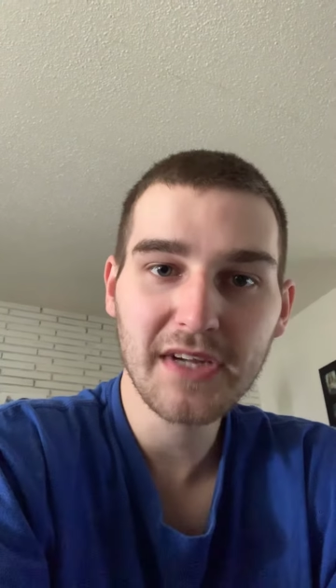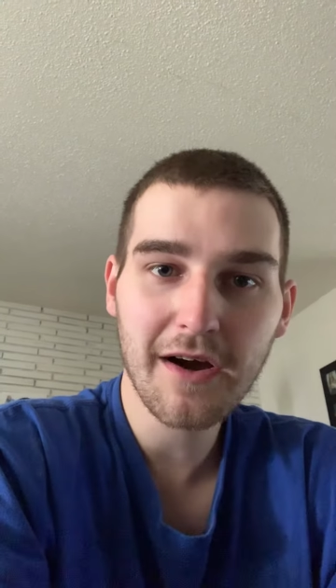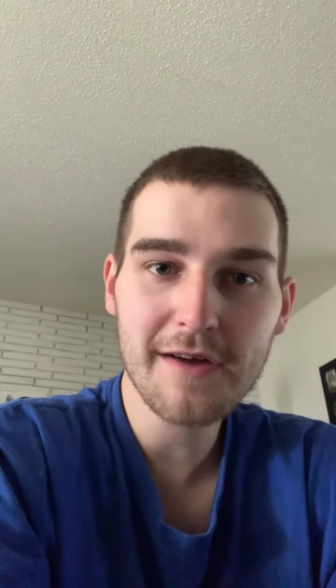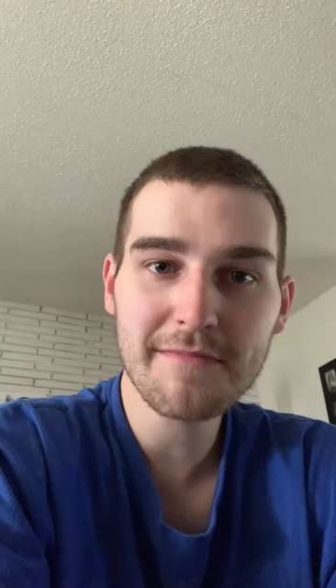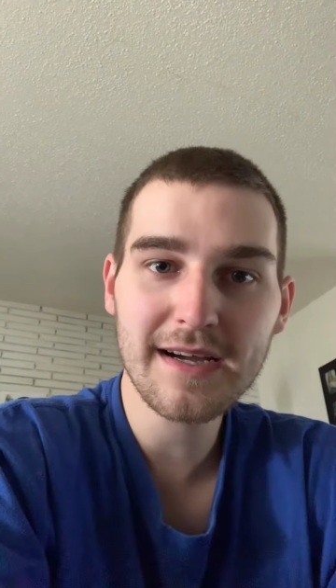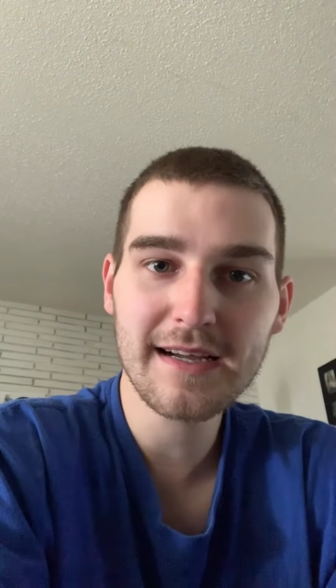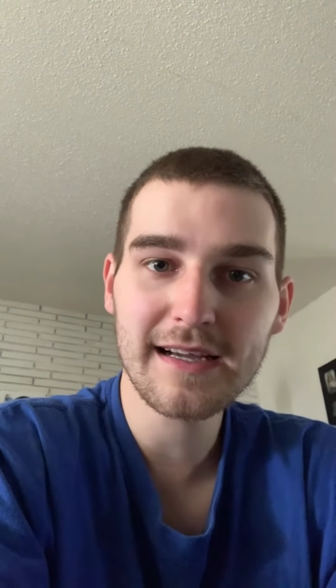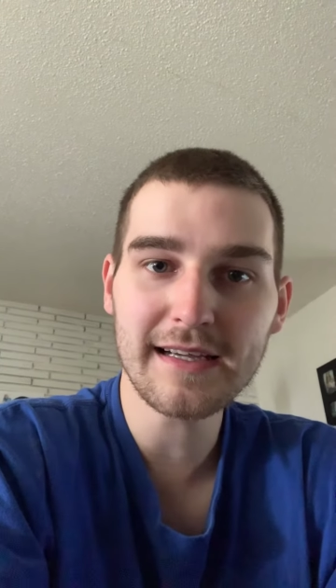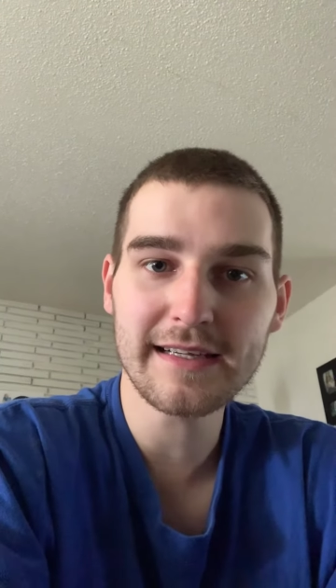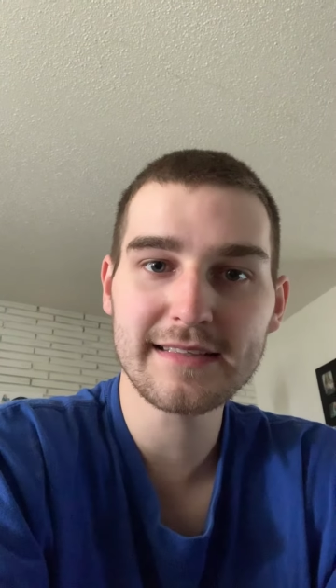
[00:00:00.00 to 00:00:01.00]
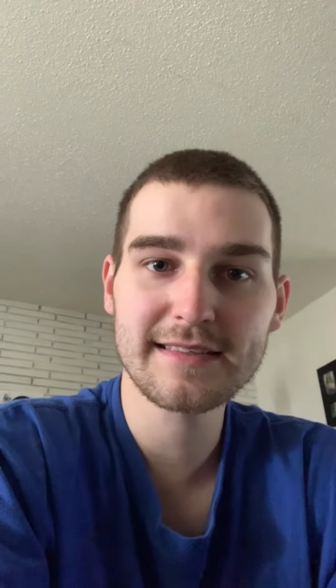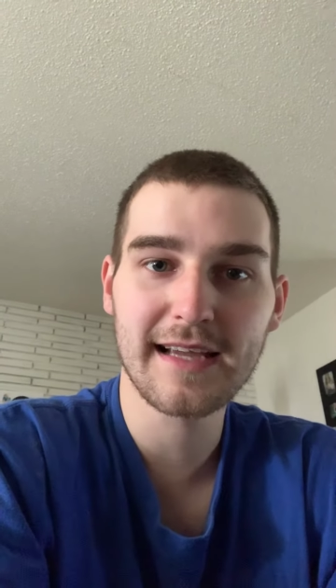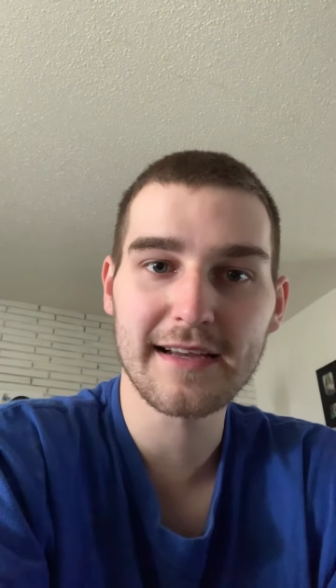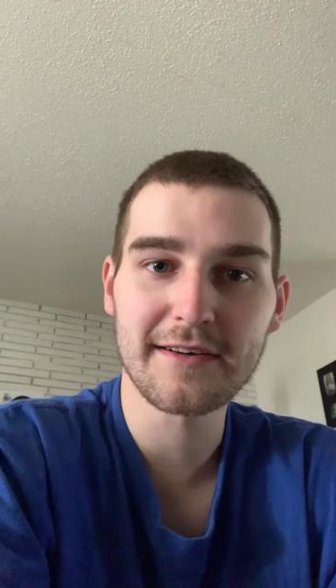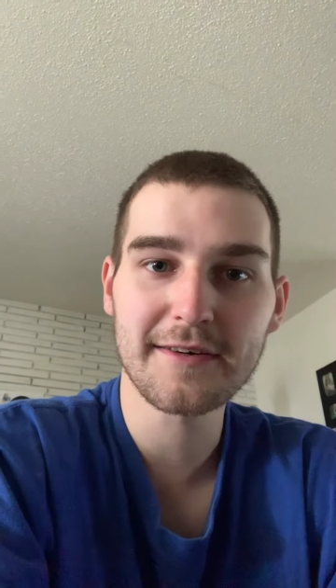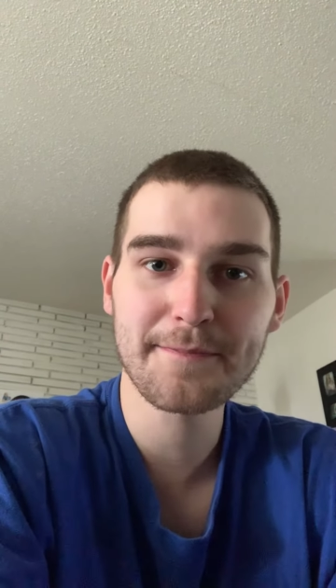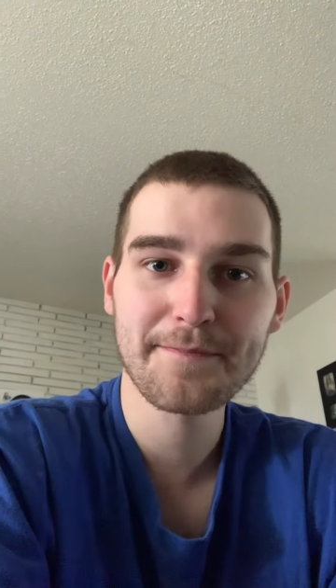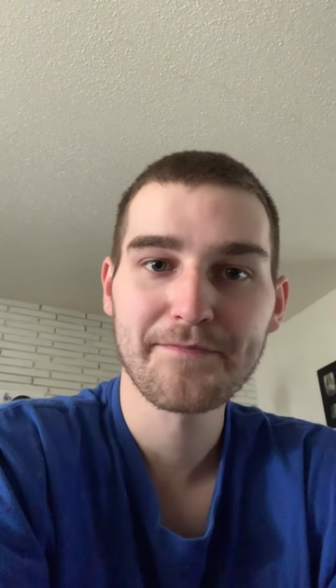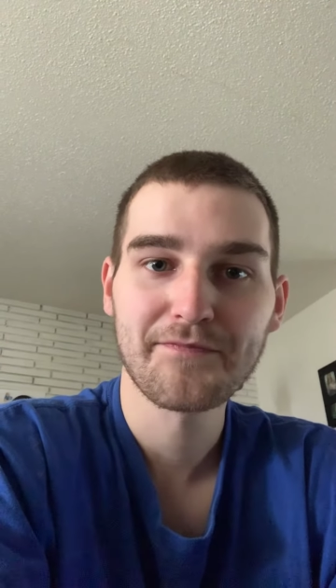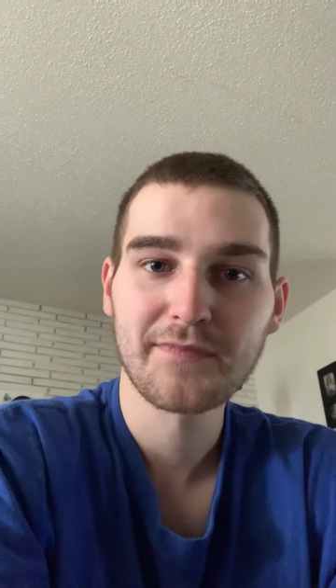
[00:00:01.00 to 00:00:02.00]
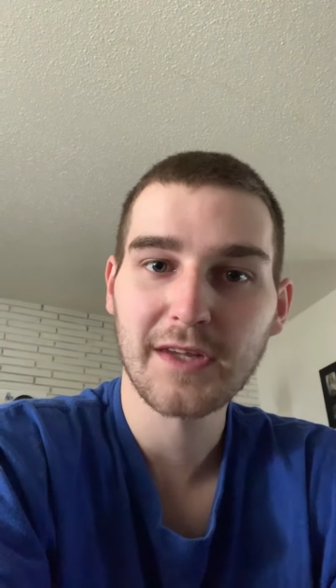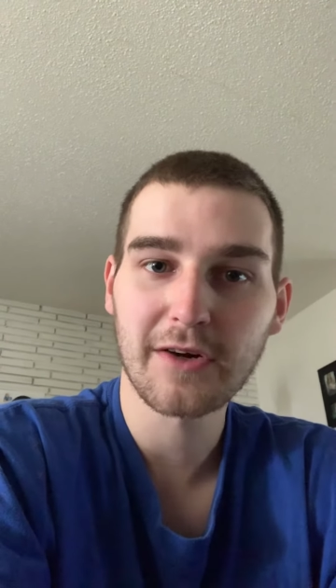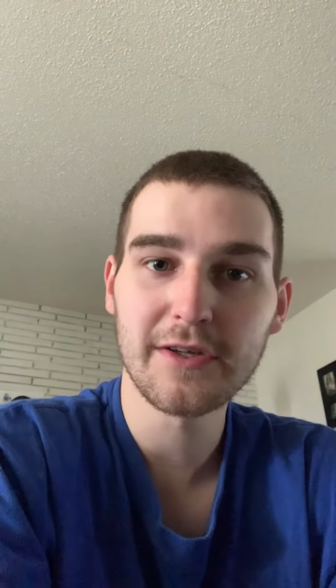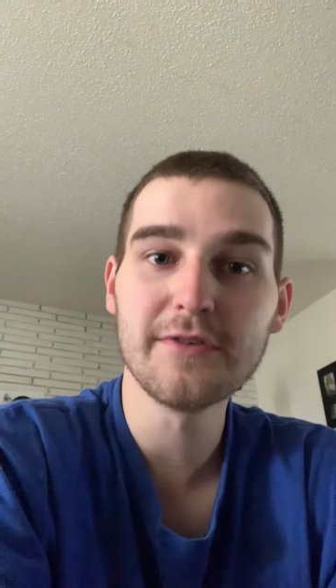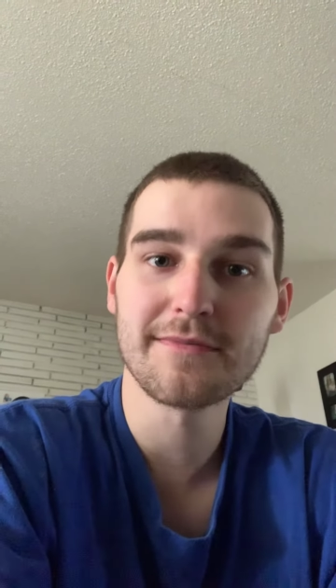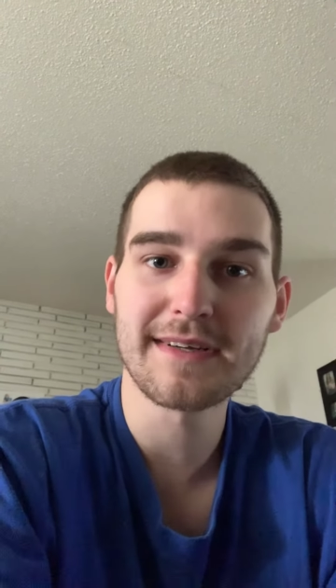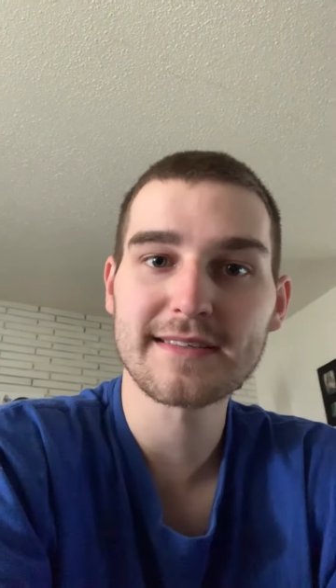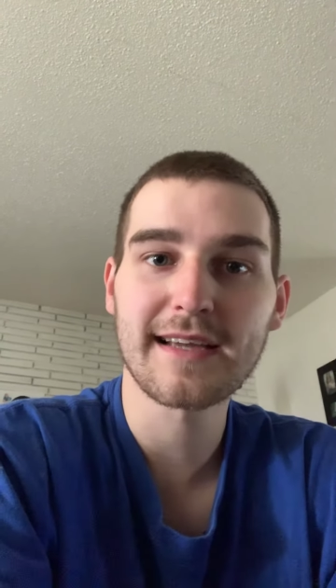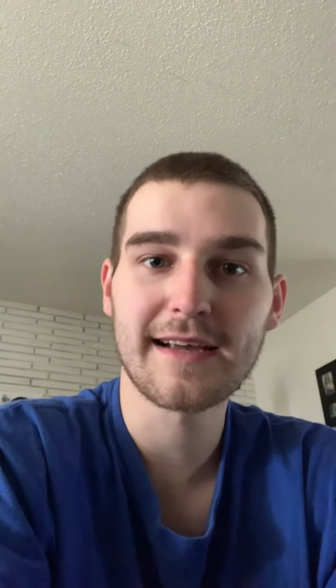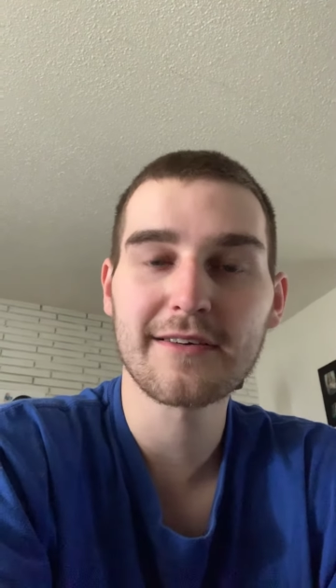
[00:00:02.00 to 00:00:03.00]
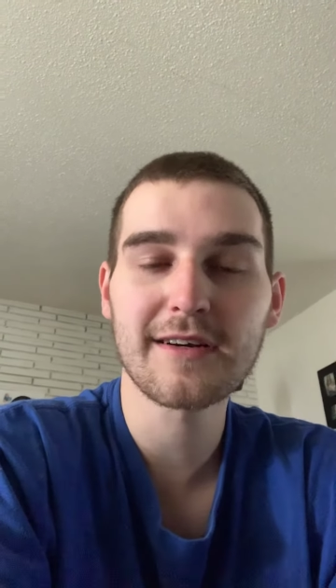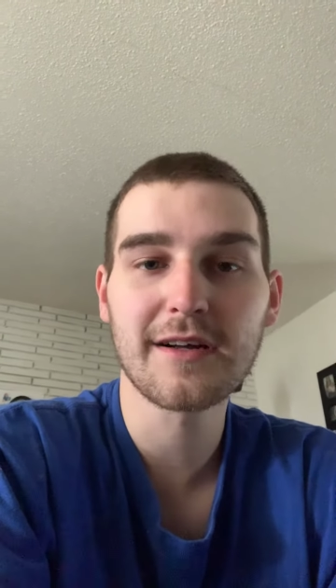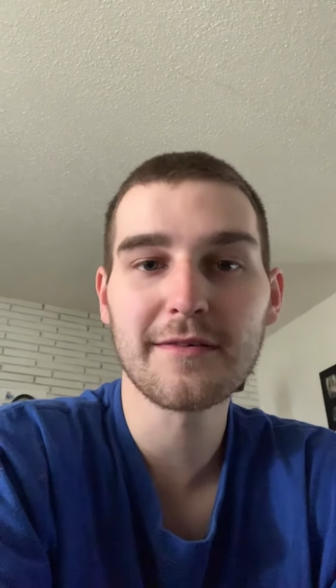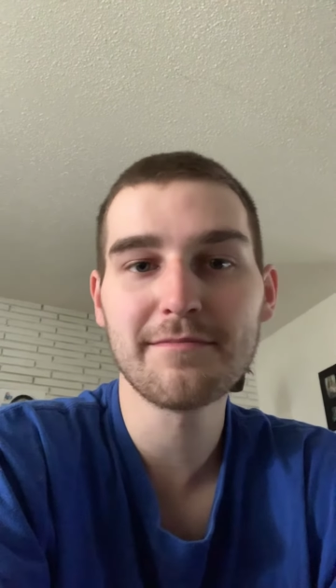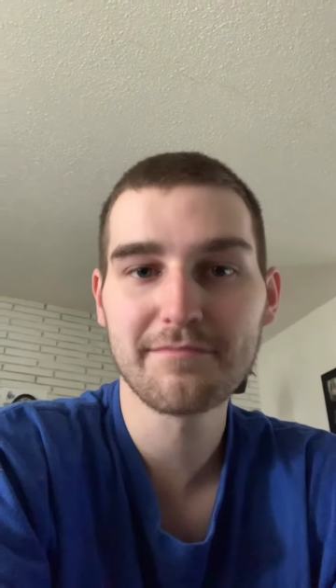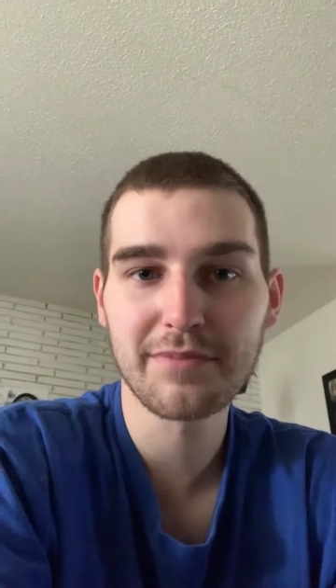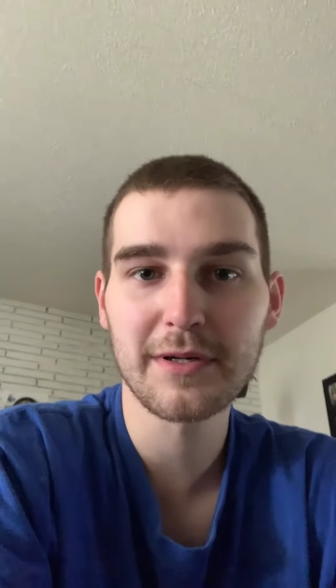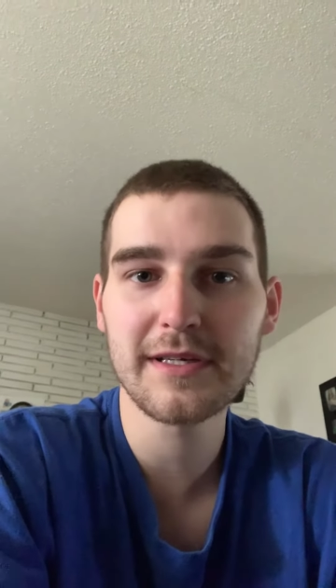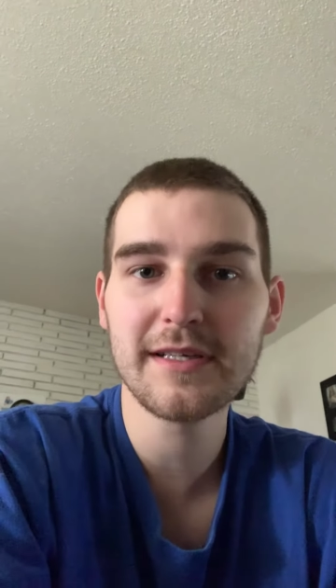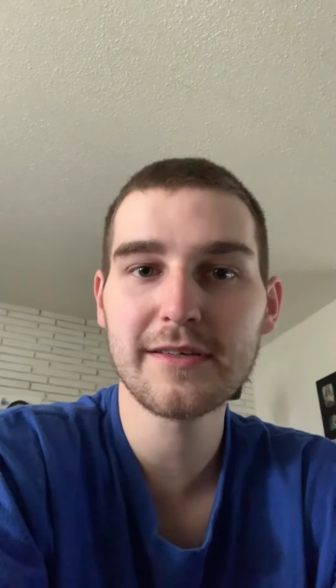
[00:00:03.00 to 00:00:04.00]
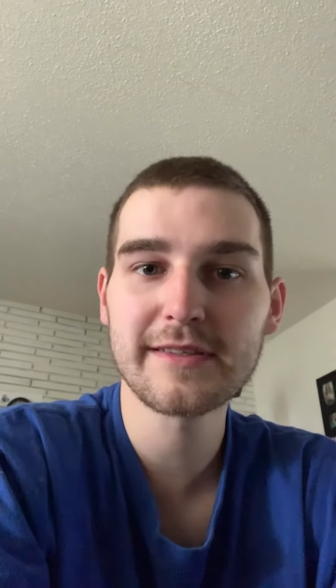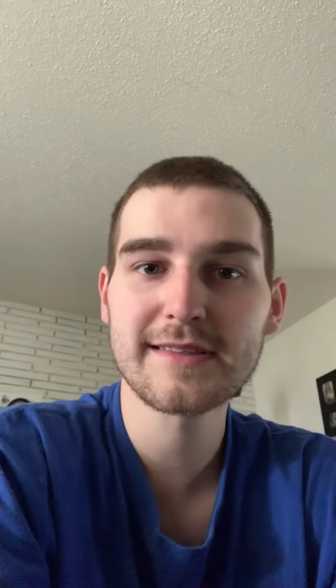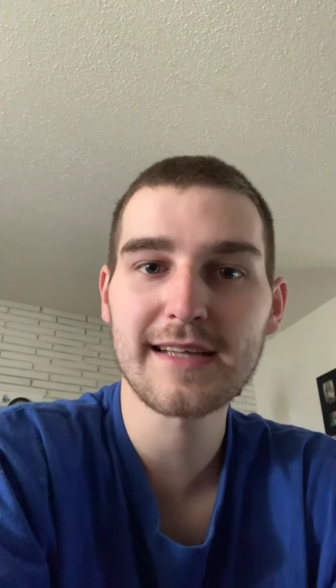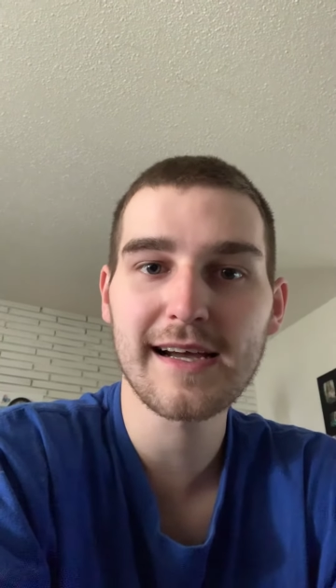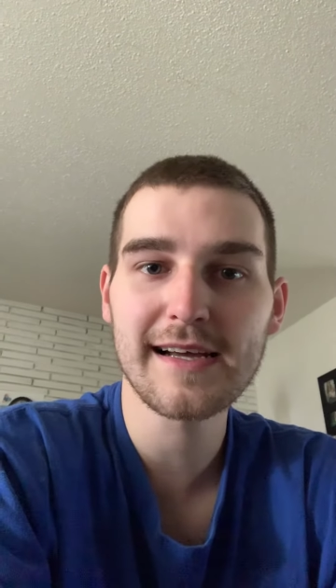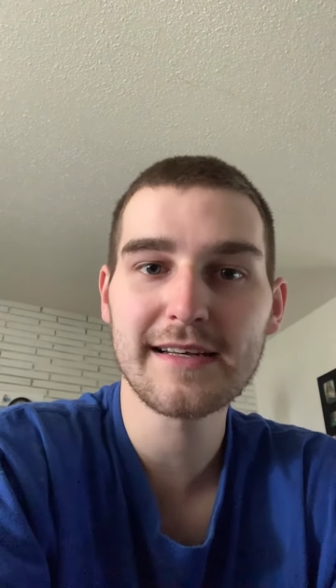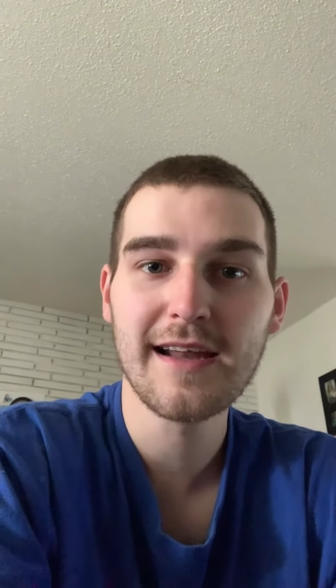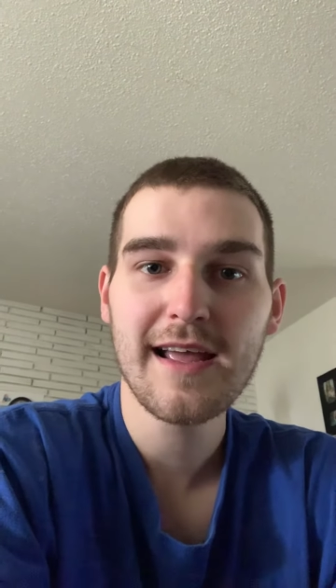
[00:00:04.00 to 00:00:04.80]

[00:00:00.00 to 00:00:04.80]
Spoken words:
on my scanner or using my scanner, and I'll put it, you know, aside,